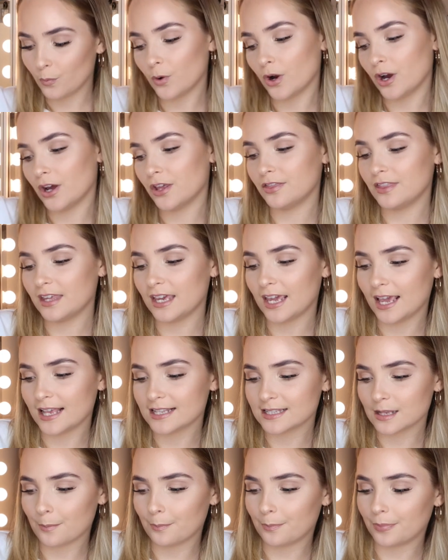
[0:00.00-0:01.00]
were
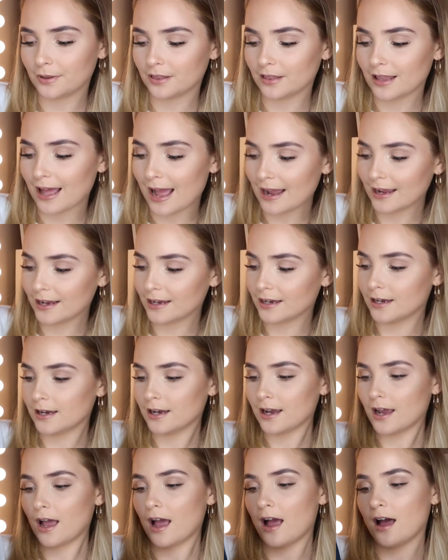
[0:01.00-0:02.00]
these black
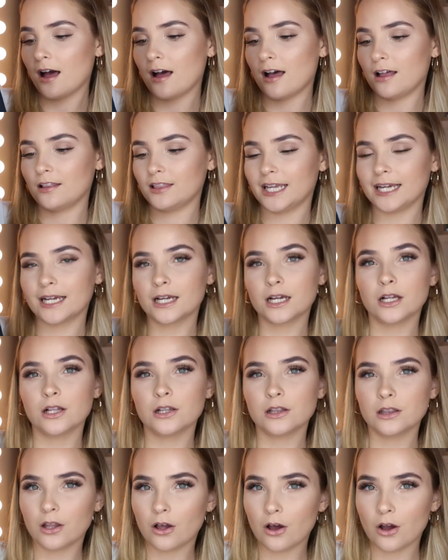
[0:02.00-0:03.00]
like
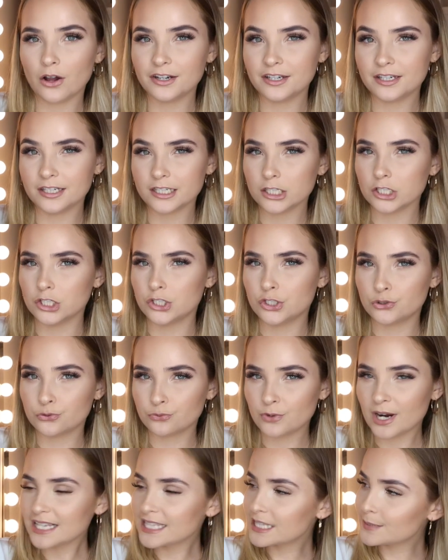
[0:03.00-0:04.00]
culotte
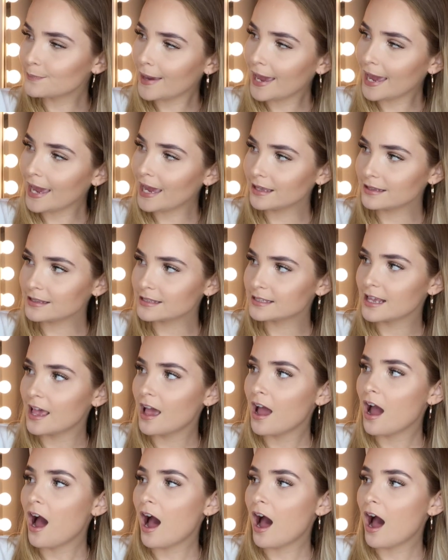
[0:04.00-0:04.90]
dress pants.